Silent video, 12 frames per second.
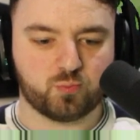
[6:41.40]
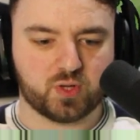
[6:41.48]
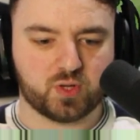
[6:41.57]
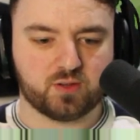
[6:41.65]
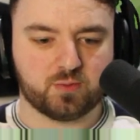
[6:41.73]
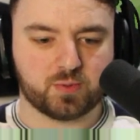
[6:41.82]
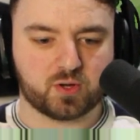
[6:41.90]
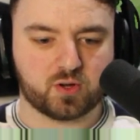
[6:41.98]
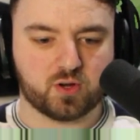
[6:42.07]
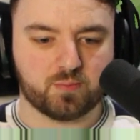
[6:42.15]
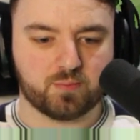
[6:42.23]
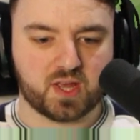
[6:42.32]
will
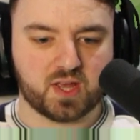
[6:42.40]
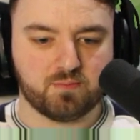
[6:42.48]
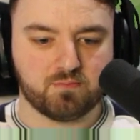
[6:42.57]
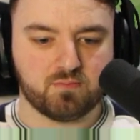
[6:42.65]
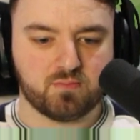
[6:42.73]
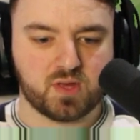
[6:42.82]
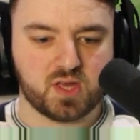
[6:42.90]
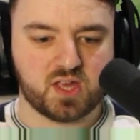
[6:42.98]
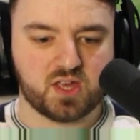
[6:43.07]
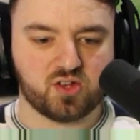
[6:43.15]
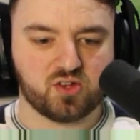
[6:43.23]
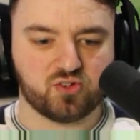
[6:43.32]
become a
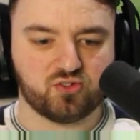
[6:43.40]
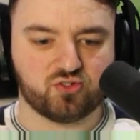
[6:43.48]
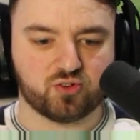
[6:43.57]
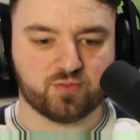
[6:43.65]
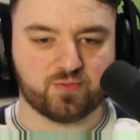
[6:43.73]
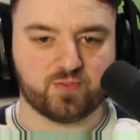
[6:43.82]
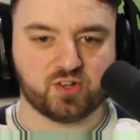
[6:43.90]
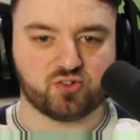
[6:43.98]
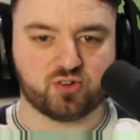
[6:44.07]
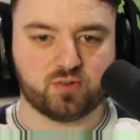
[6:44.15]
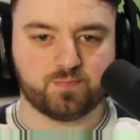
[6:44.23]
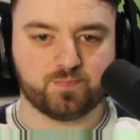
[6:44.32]
major feature.